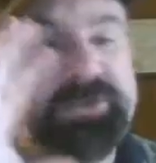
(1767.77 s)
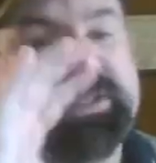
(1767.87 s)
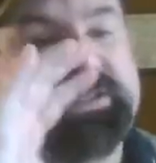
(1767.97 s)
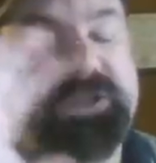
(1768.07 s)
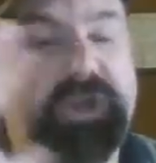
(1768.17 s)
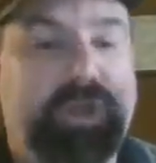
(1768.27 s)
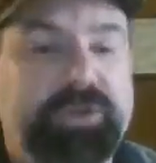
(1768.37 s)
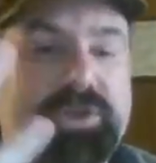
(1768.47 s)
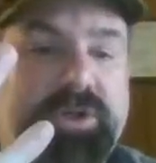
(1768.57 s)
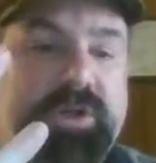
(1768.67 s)
that the
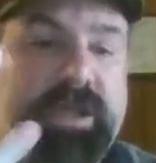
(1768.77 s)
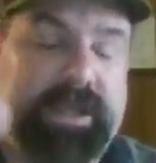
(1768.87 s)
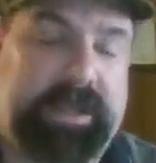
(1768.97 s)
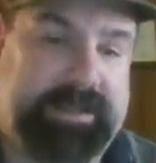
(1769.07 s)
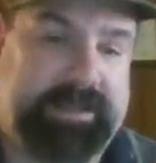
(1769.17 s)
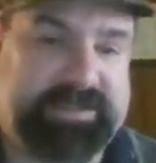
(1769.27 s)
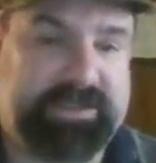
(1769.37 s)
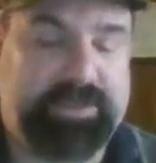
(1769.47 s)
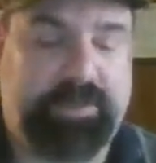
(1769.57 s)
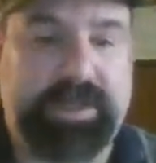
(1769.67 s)
culture and the
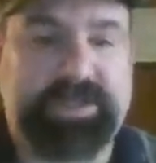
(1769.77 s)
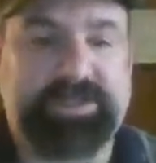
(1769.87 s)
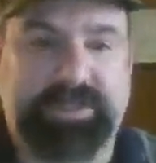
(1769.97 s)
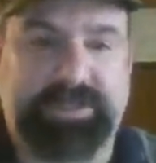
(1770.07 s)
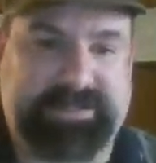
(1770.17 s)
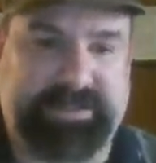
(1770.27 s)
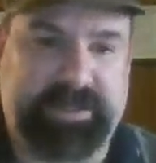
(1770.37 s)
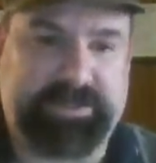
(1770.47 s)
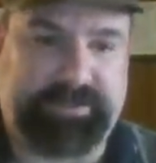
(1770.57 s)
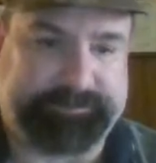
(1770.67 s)
situation is
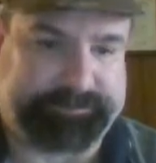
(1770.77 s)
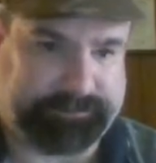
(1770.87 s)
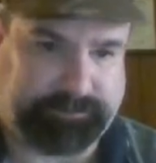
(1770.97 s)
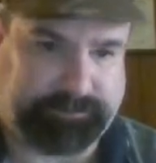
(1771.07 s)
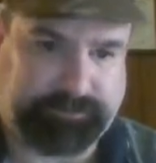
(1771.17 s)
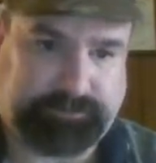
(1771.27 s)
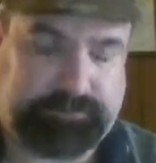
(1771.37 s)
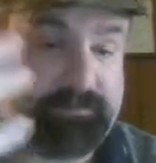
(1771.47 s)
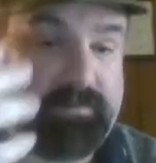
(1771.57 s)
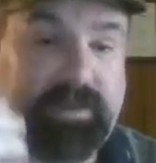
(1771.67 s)
such
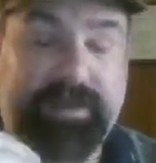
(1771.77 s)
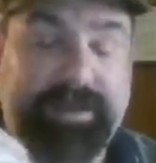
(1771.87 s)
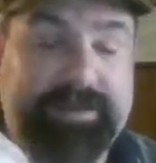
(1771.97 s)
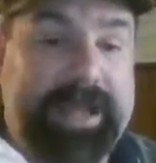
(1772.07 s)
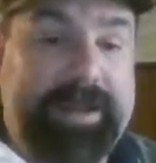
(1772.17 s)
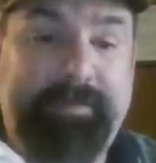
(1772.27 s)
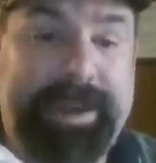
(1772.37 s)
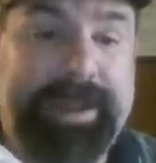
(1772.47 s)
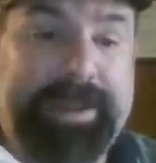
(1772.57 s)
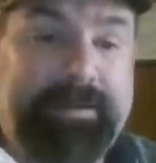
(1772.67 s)
that that
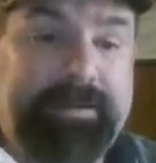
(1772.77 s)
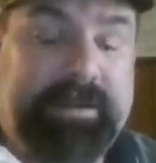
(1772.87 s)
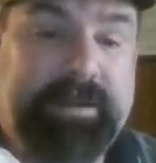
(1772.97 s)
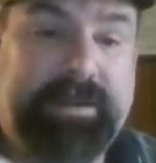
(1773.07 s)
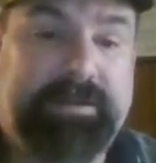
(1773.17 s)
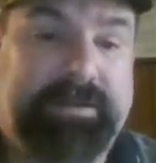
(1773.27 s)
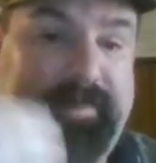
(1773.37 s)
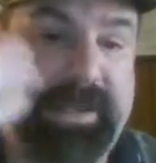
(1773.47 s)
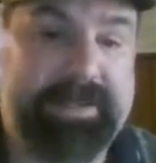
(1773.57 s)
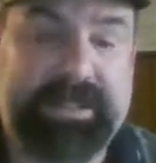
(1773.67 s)
man
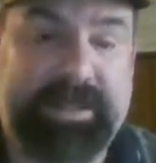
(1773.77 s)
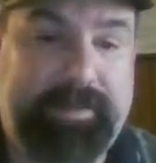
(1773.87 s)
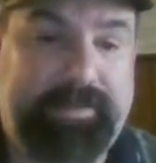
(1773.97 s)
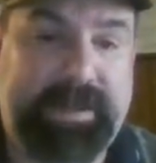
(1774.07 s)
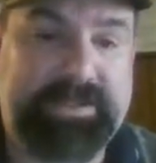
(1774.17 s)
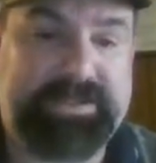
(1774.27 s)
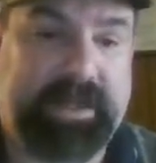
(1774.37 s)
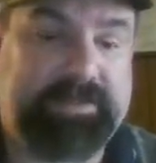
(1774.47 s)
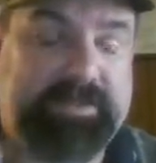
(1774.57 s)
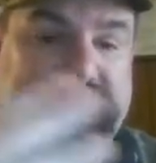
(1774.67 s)
depends on that
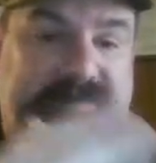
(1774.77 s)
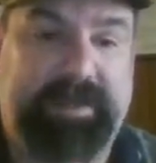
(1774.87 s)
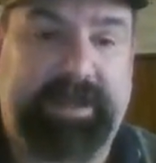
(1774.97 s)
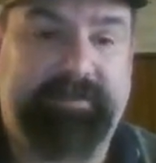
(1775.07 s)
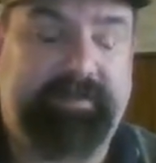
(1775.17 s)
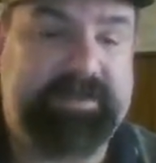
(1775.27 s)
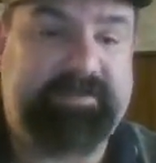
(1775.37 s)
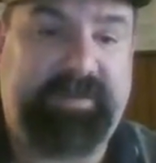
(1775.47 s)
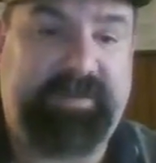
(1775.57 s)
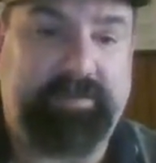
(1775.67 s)
paycheck to provide for his
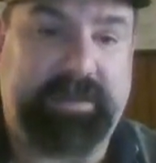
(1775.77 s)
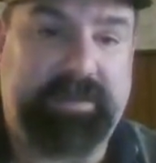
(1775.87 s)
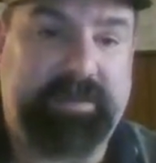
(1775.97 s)
family.